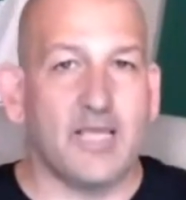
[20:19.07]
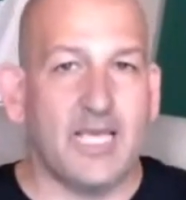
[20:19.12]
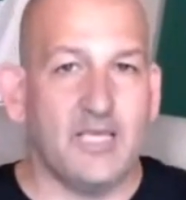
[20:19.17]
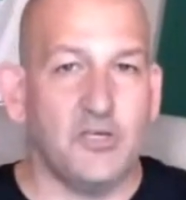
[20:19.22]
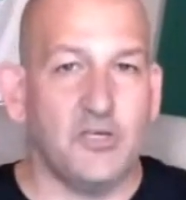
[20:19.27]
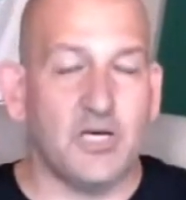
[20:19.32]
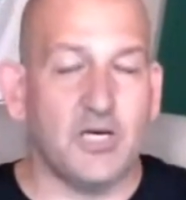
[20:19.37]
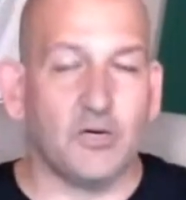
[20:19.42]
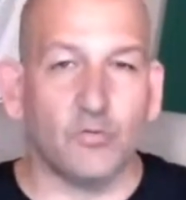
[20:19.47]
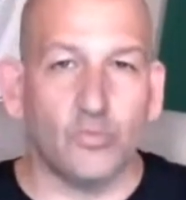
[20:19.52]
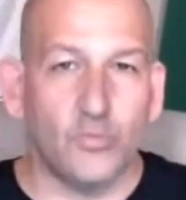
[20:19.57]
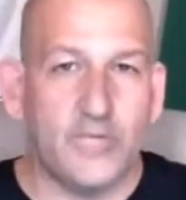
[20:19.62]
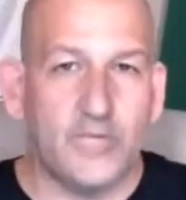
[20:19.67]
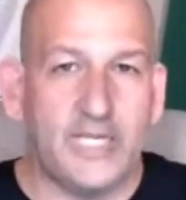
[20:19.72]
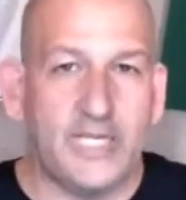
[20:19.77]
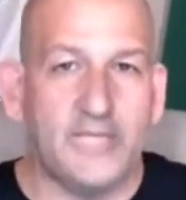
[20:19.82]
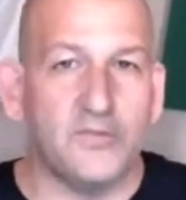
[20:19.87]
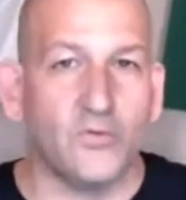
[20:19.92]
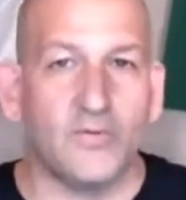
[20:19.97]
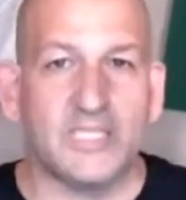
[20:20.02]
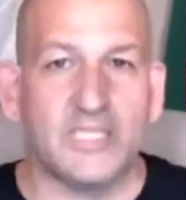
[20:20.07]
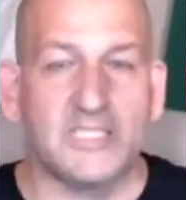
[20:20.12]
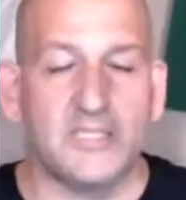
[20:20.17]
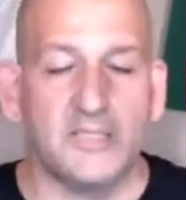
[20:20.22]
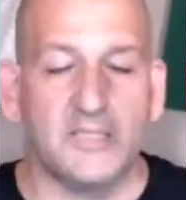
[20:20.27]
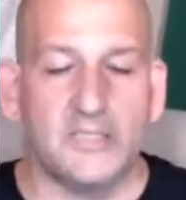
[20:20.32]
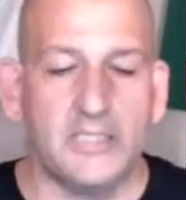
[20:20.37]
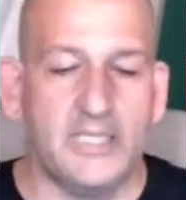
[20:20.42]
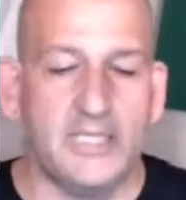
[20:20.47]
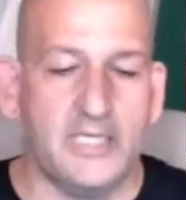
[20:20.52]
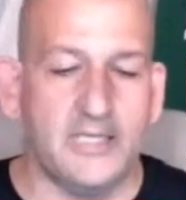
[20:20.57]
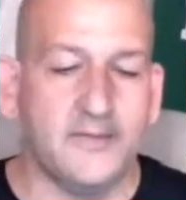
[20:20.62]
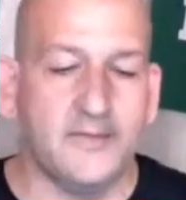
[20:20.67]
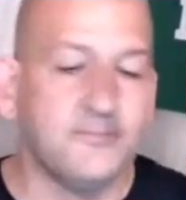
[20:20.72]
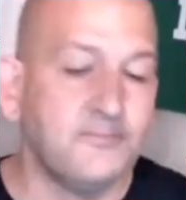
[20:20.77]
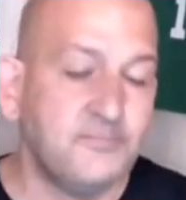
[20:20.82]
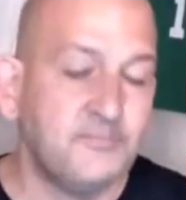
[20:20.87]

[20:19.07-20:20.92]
You got to read the rest of the league.